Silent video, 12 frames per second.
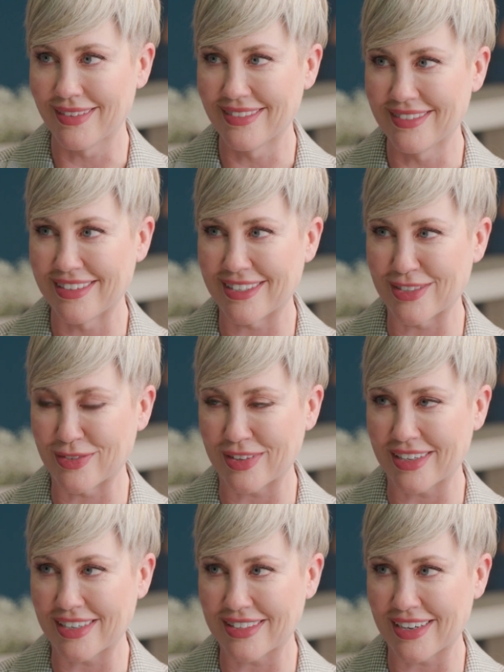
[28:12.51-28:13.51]
Yeah. This is
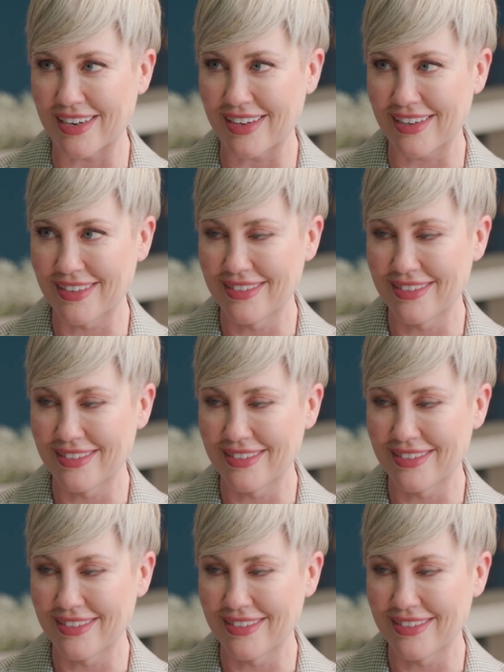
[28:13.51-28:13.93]
really exciting.